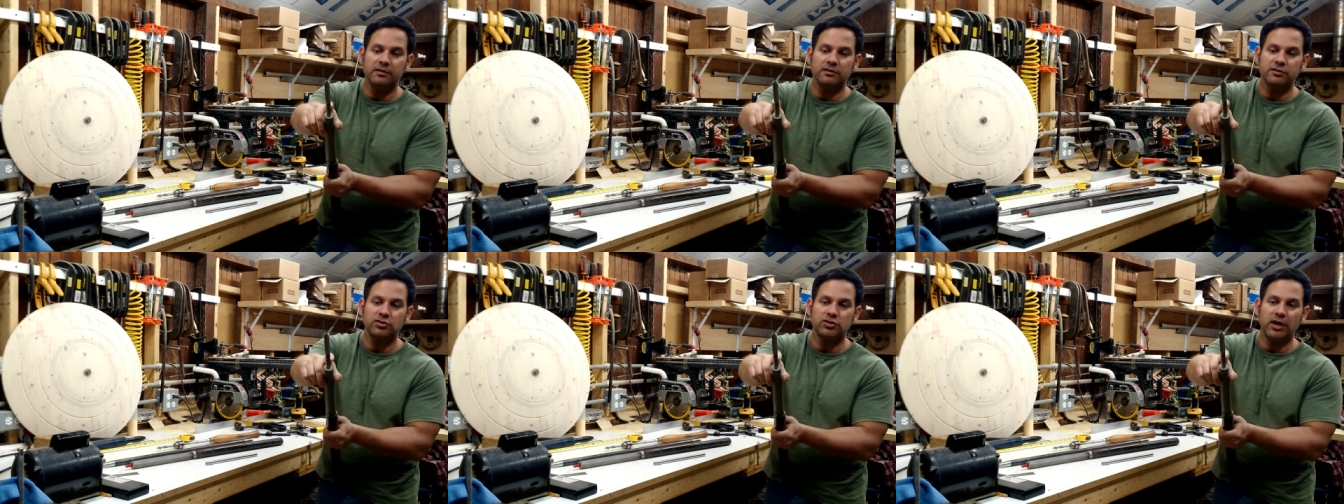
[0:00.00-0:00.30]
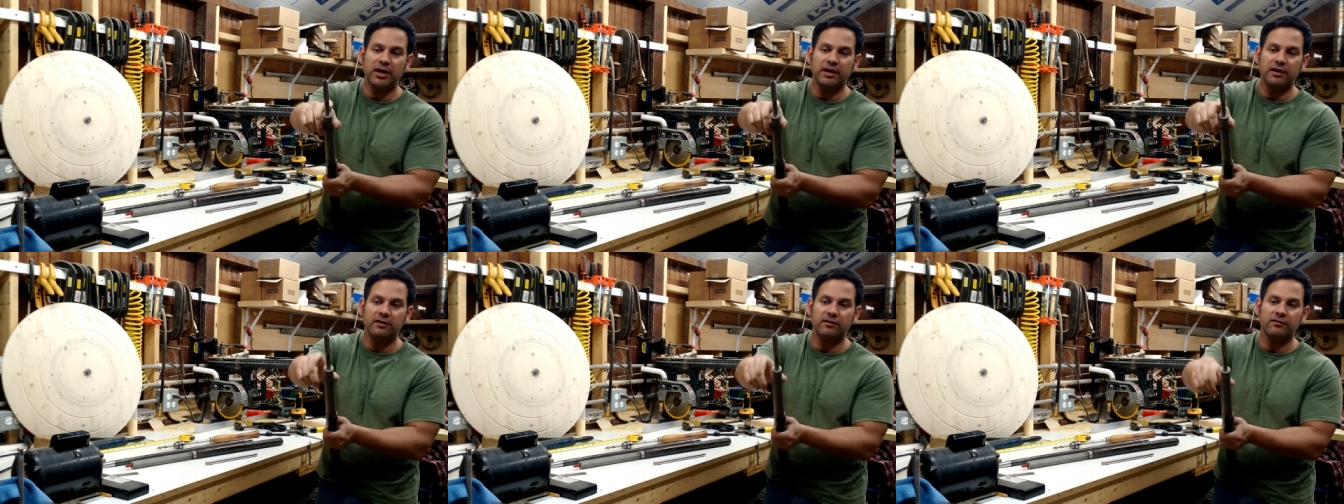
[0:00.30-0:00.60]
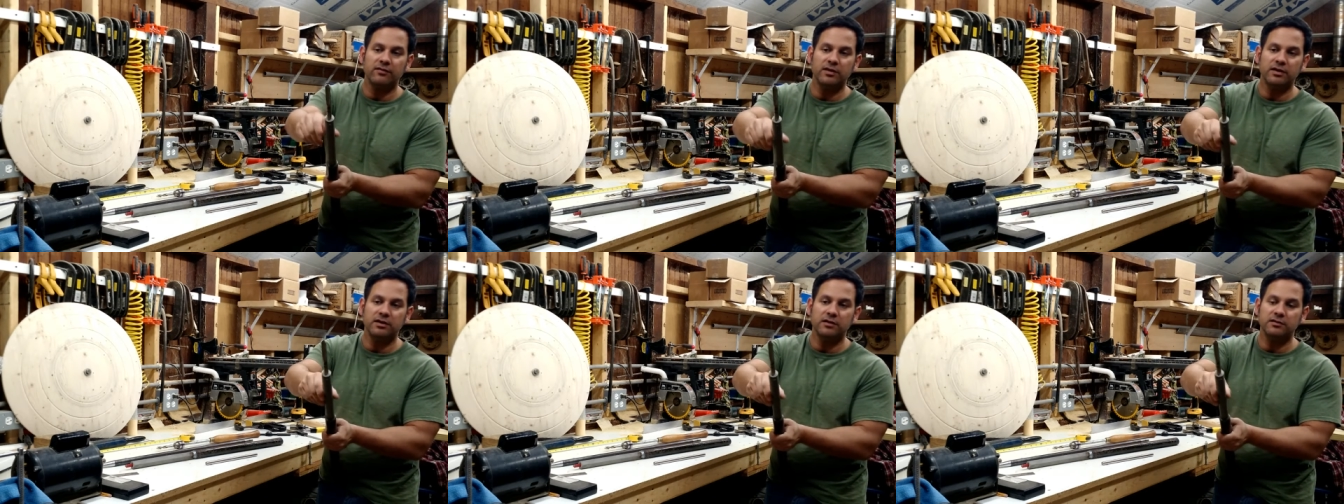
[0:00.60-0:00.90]
shank
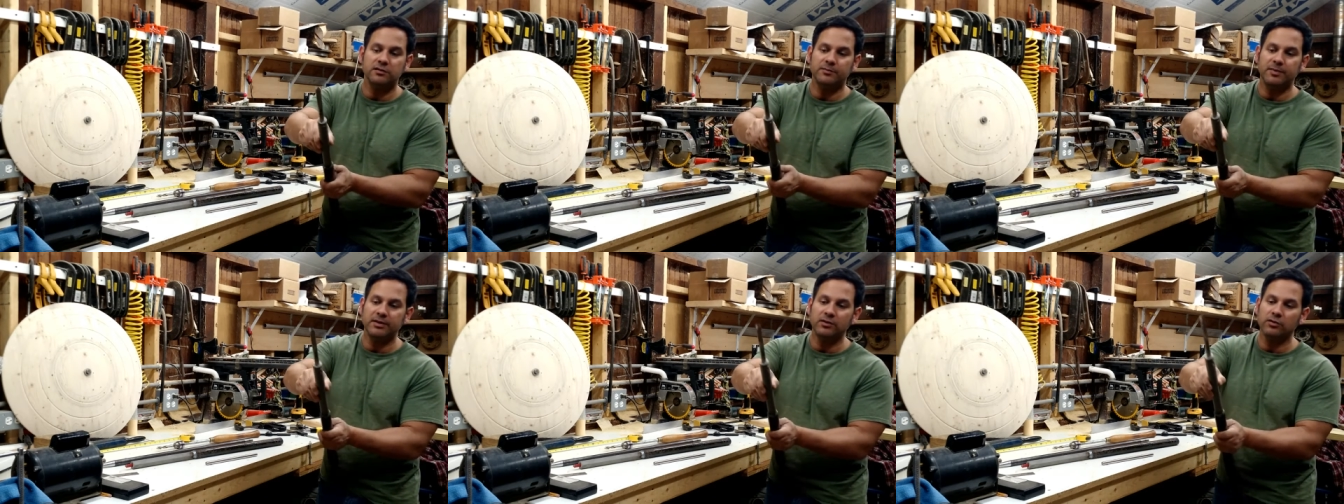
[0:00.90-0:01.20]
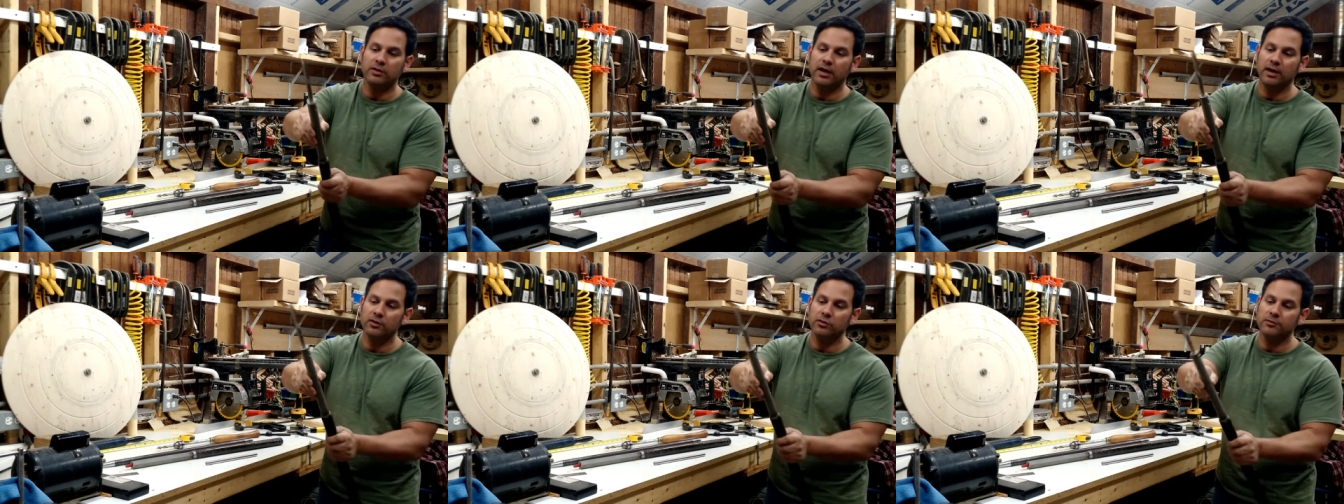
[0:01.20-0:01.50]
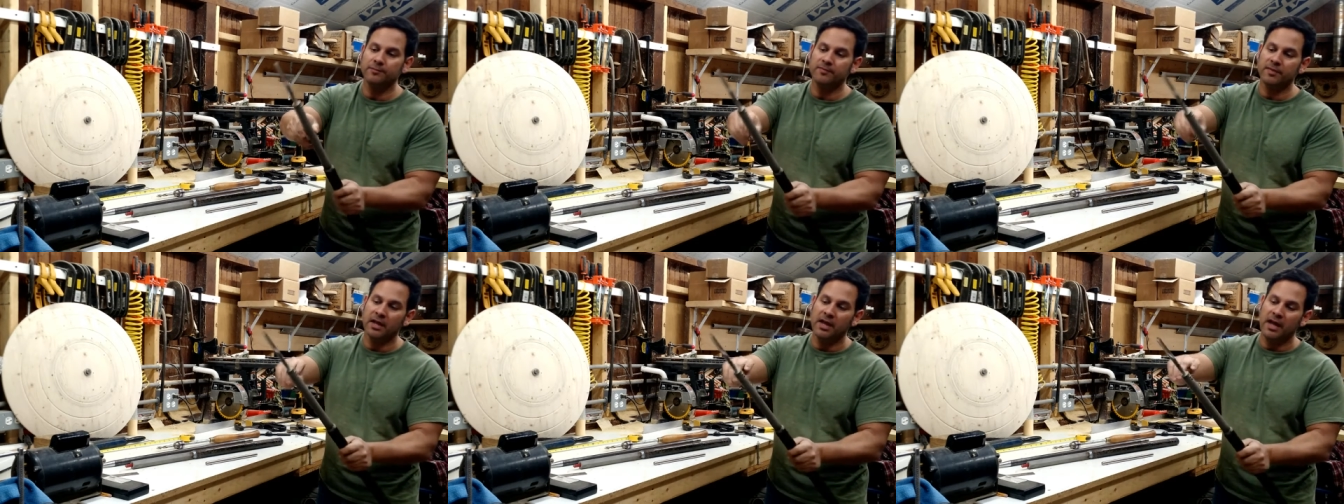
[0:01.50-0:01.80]
of the spindle gouge,
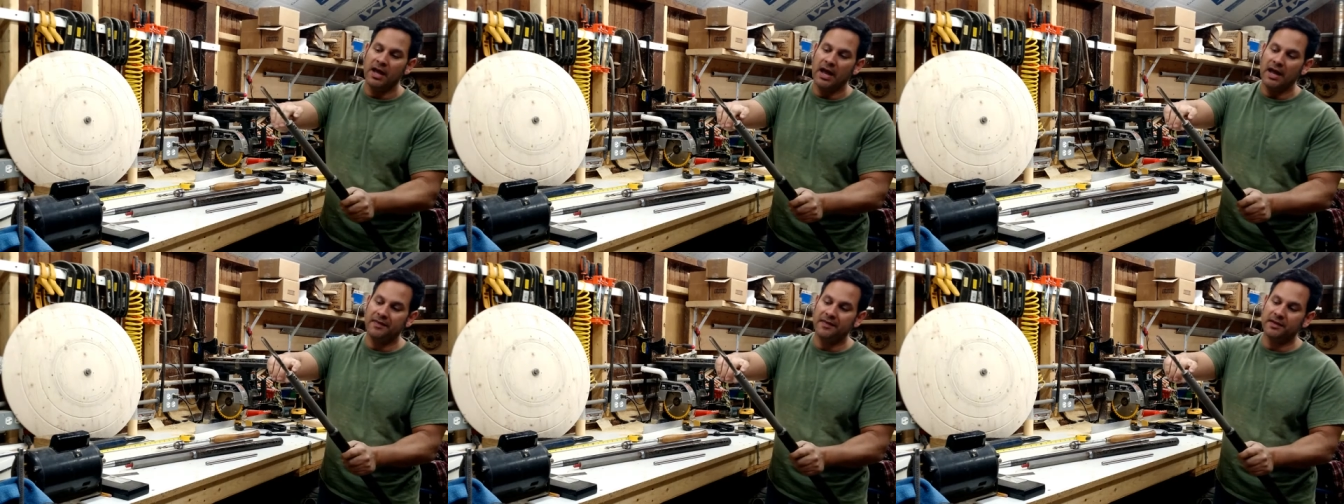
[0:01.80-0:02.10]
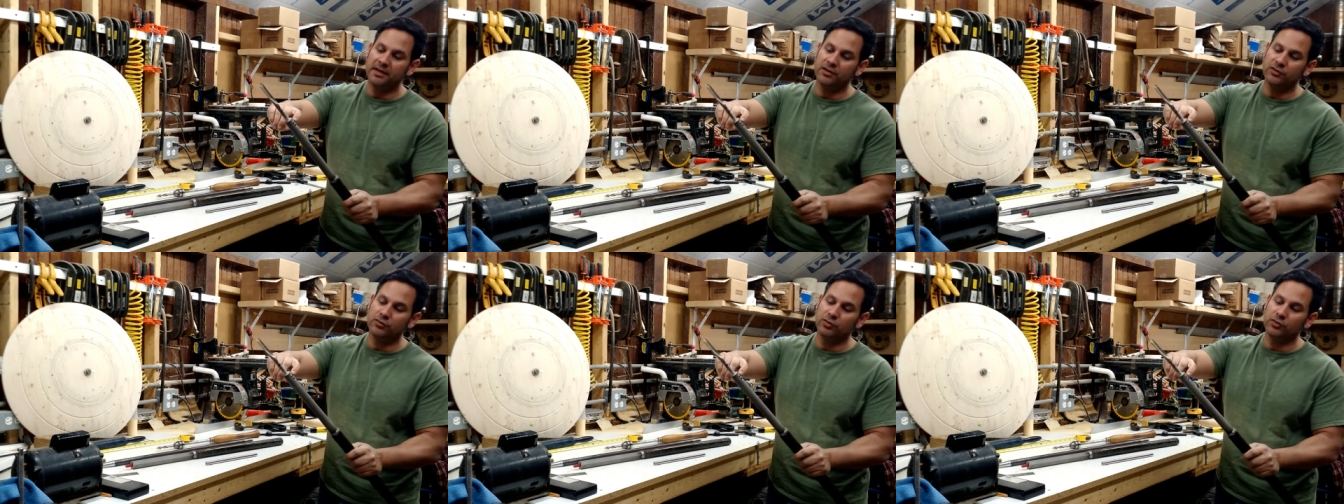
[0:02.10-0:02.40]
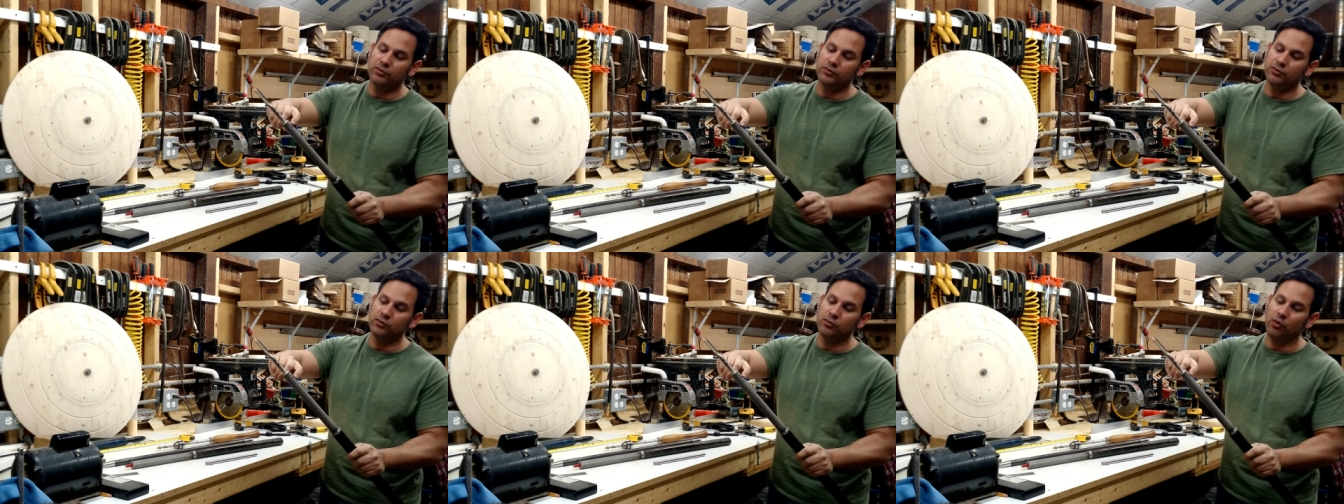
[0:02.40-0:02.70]
and then I
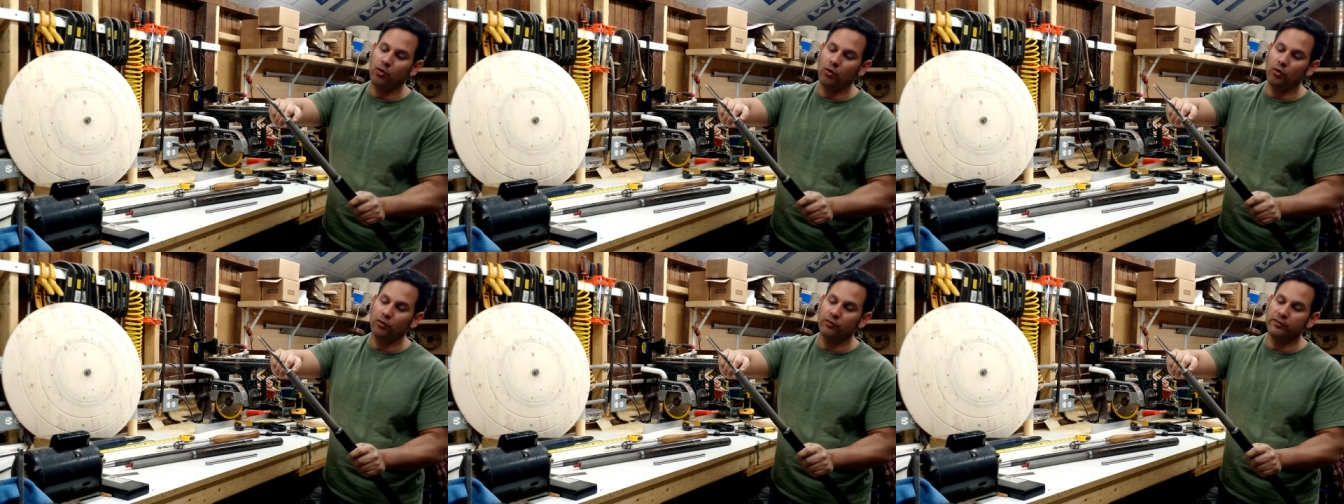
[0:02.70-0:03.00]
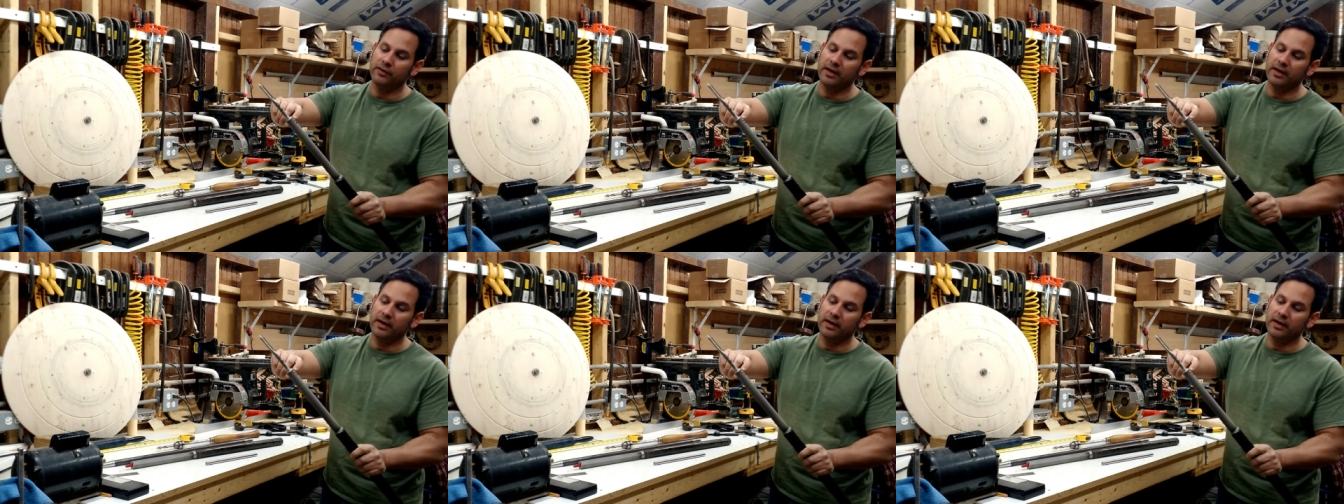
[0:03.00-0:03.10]
drilled two holes.